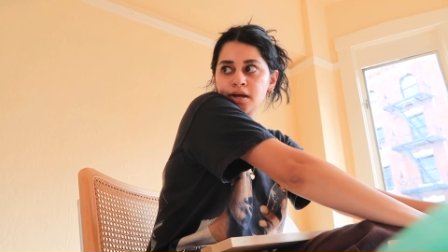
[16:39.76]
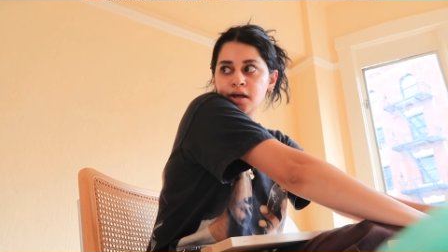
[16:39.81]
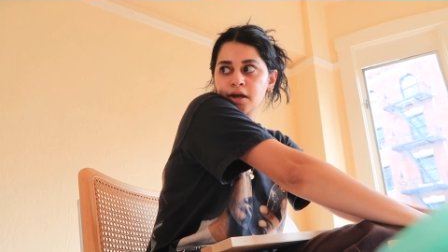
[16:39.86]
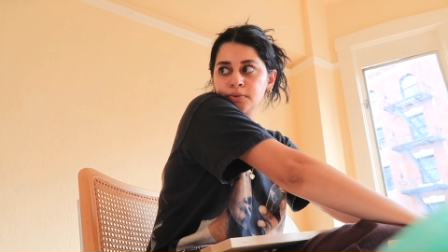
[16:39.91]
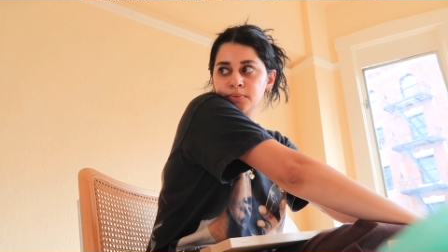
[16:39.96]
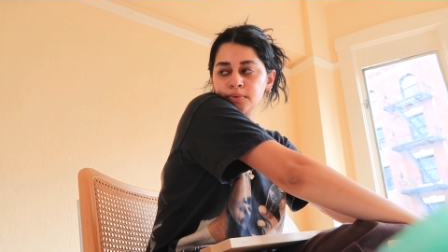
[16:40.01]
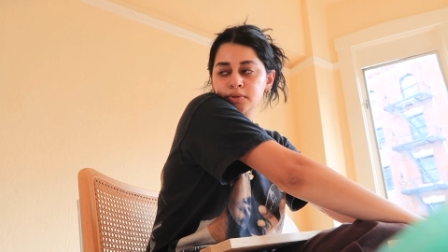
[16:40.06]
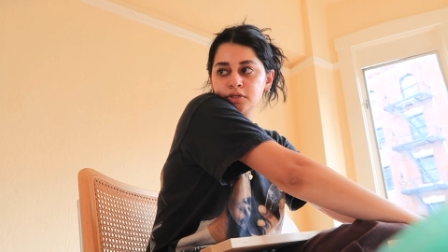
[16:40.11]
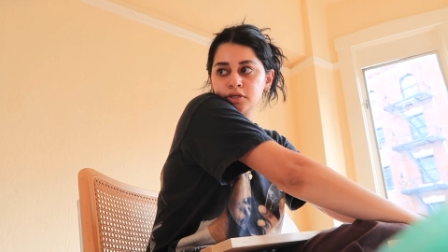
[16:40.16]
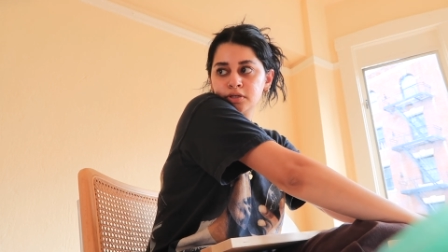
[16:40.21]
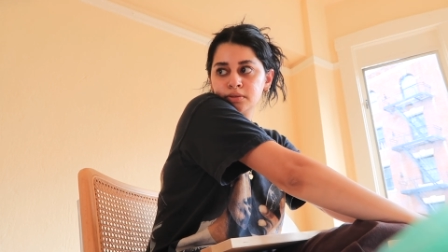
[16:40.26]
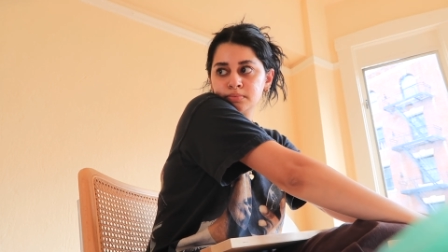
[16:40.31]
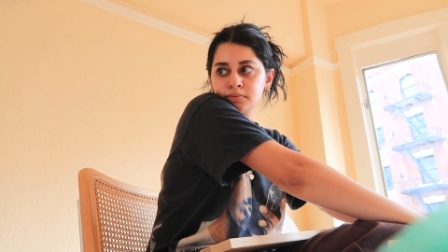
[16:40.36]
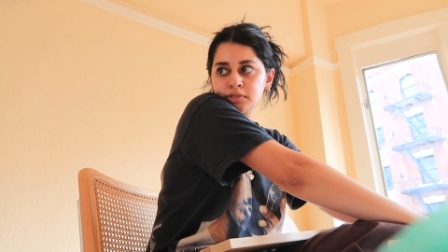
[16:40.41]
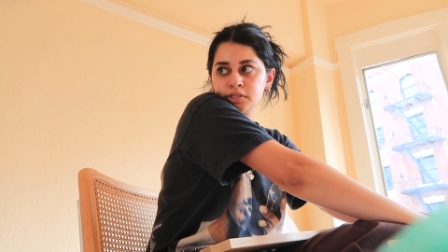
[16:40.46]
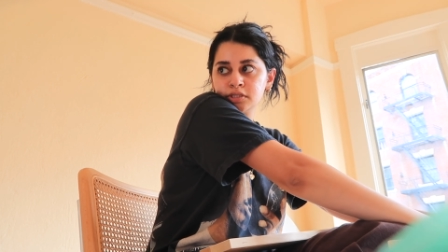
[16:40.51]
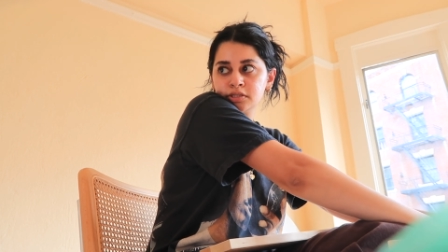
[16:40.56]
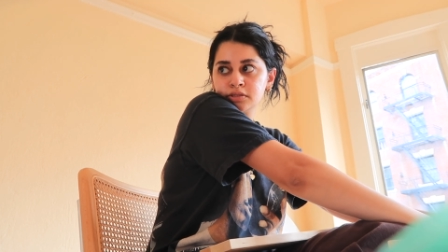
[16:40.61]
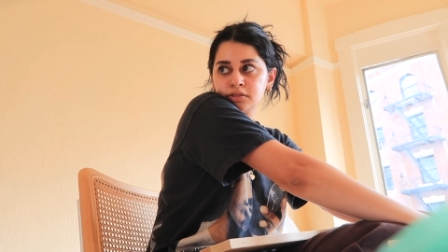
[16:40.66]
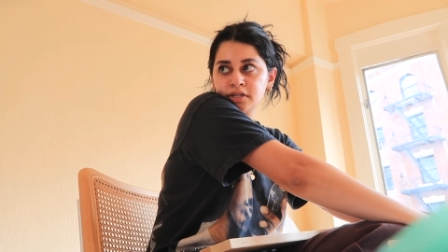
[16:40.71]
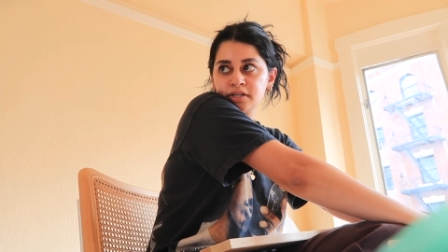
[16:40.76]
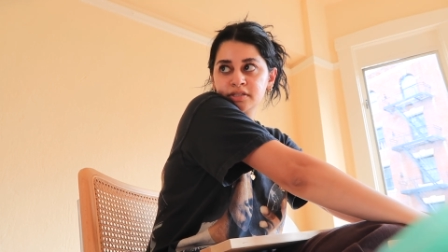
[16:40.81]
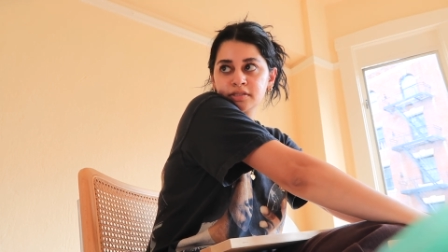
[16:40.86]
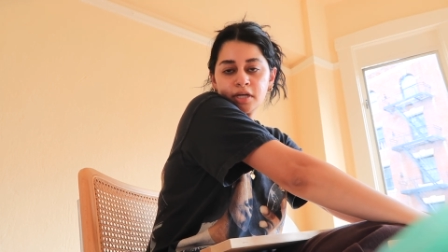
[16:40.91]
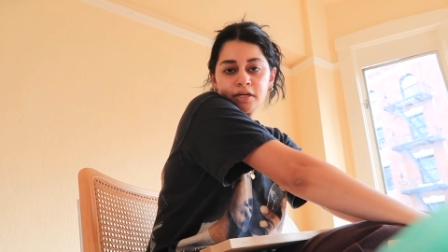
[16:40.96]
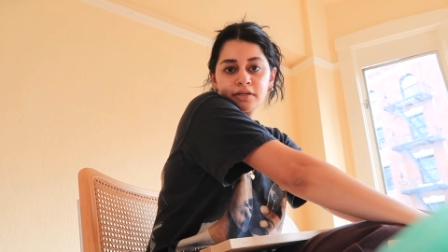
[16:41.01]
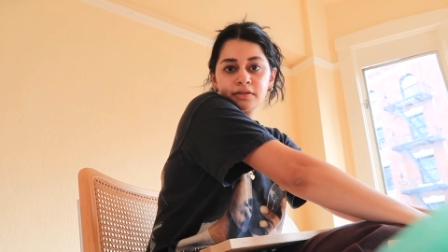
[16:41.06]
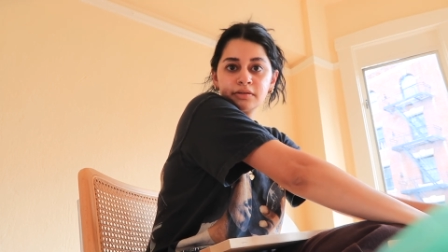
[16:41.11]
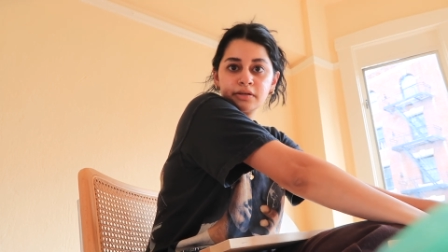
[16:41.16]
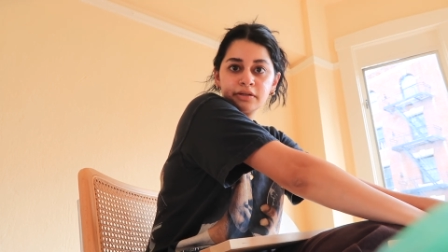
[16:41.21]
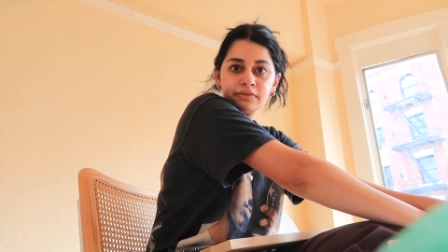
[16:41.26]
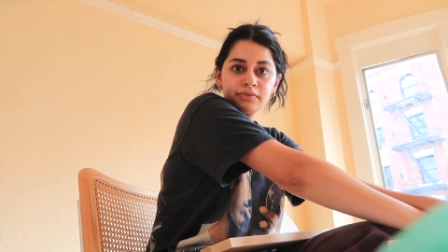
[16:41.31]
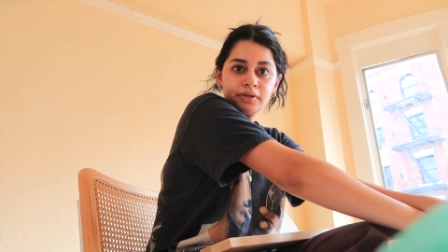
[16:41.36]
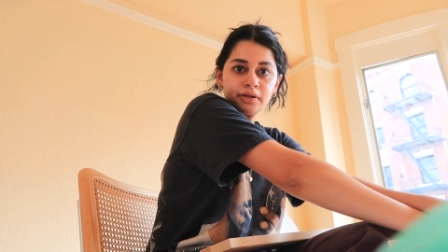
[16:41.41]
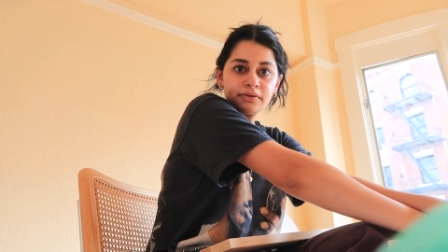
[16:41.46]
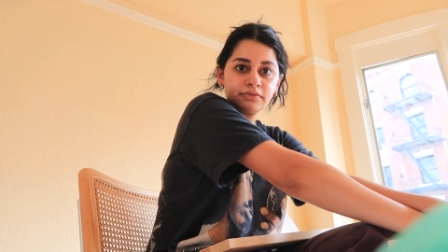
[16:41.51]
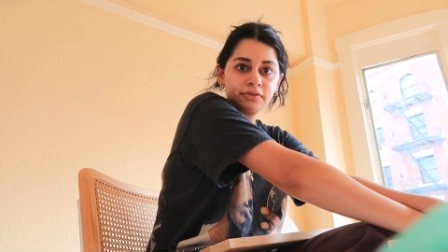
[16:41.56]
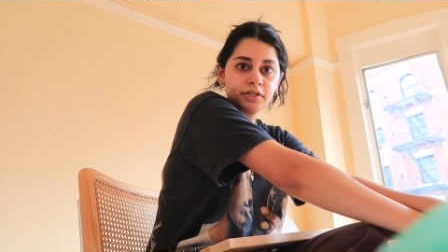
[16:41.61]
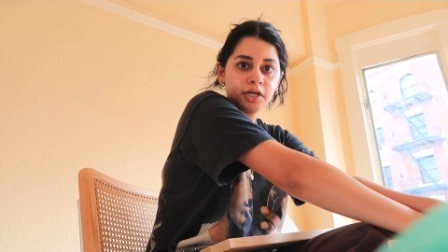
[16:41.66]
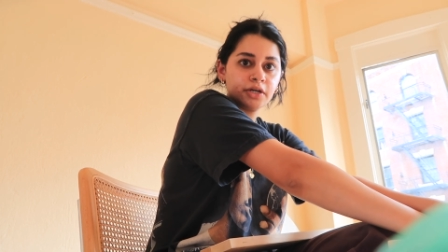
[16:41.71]
I will update you guys. I don't even
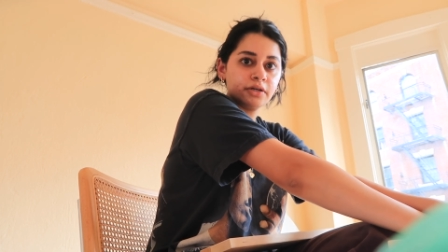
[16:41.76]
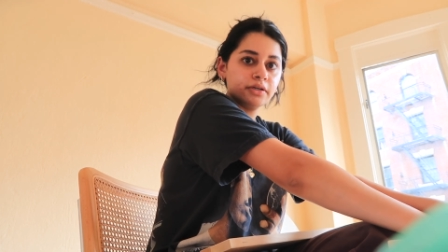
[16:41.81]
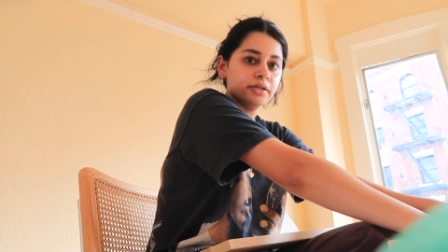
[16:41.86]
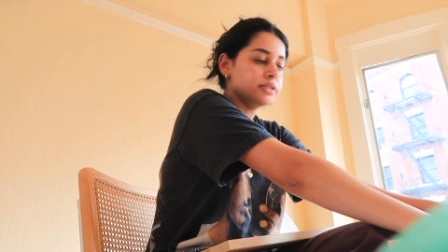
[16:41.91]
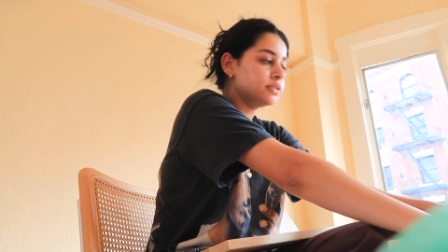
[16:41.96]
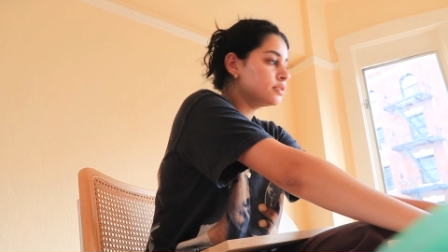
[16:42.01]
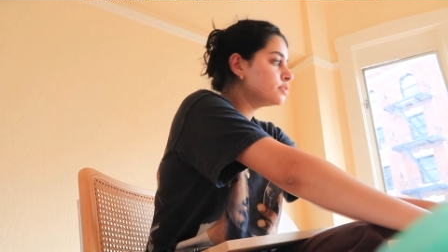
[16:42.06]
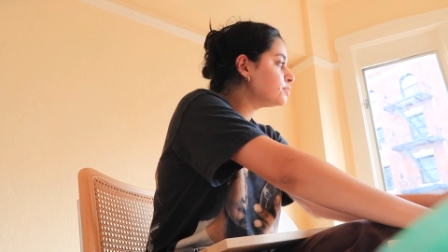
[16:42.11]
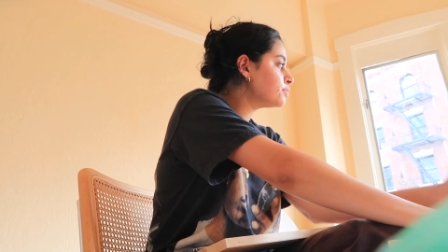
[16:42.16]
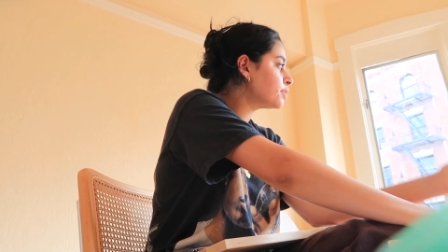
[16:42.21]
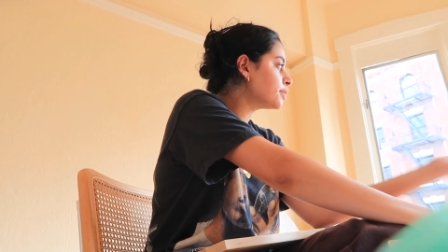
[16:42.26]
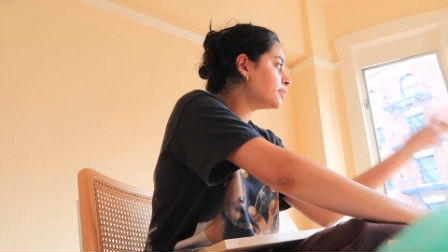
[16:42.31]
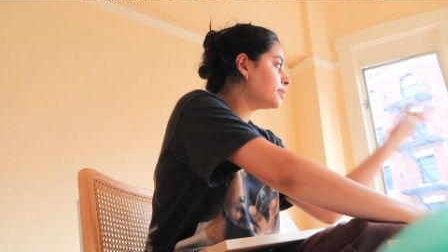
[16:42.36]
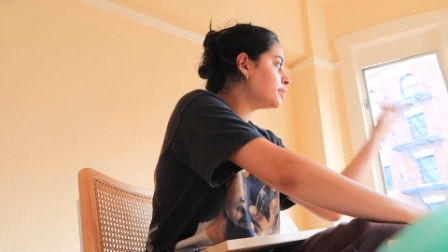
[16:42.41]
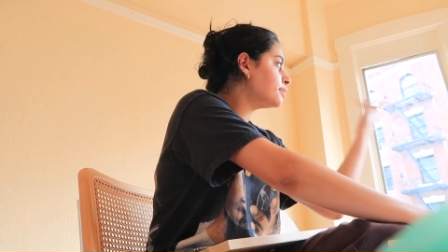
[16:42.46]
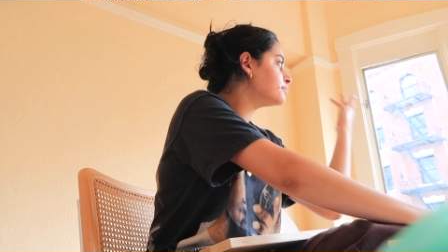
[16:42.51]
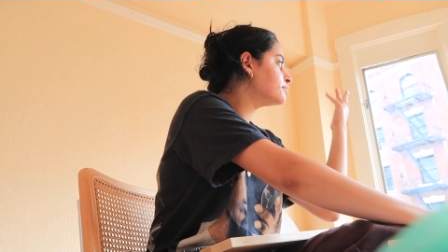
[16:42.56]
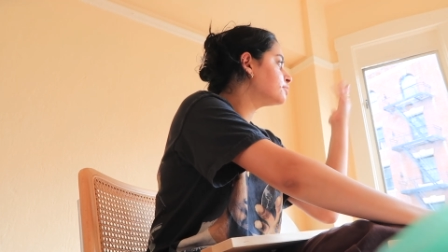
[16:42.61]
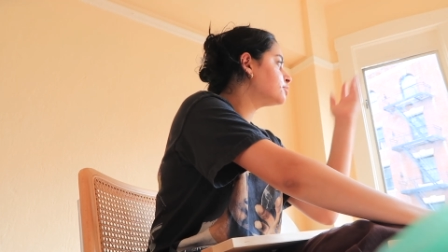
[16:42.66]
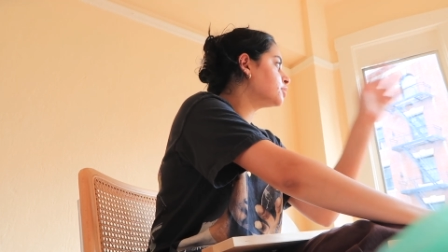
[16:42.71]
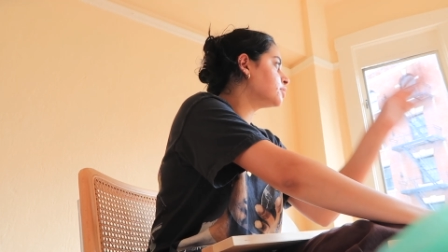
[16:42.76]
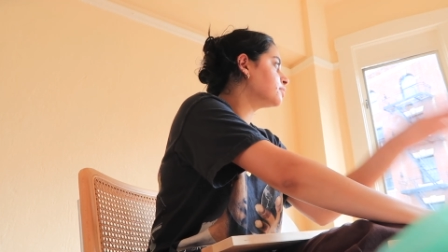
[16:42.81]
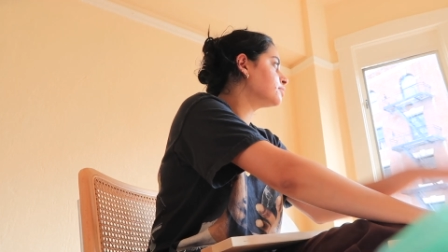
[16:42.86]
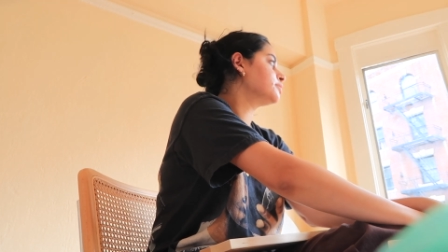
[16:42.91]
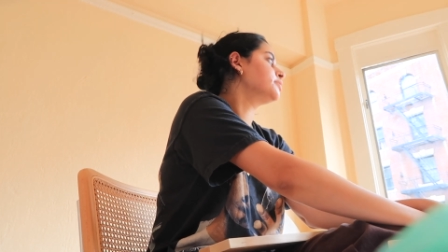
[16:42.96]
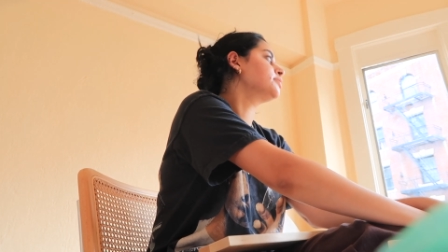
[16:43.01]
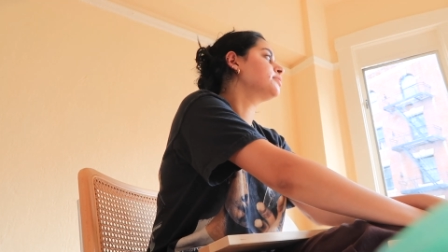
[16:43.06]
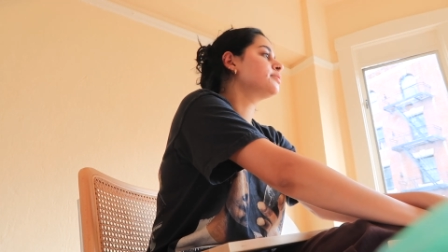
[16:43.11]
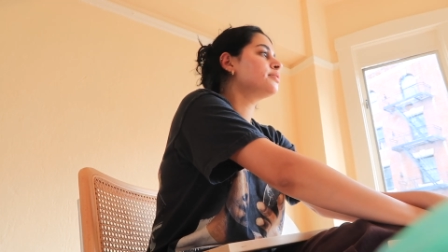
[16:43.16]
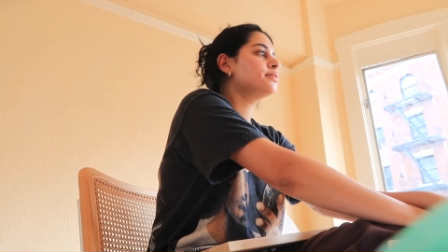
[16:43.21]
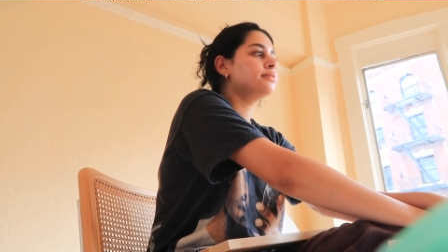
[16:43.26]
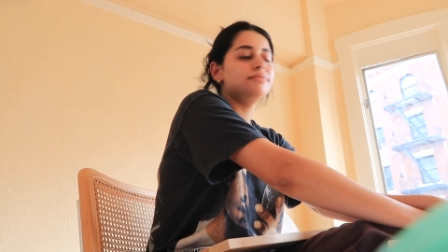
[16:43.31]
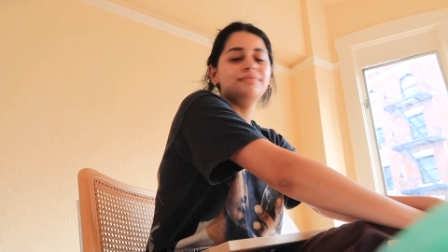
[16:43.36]
have curtains right now, so like